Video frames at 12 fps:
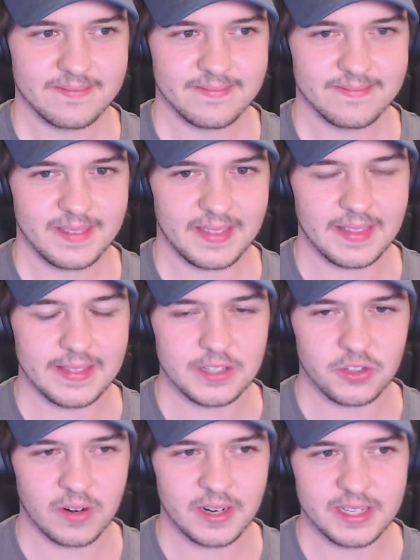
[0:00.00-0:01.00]
And then the
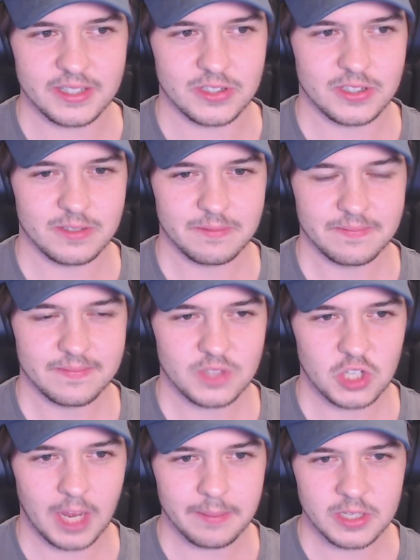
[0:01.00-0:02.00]
trees.
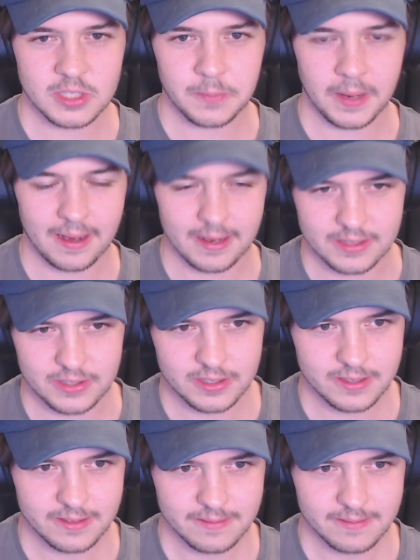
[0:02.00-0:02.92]
Time has passed.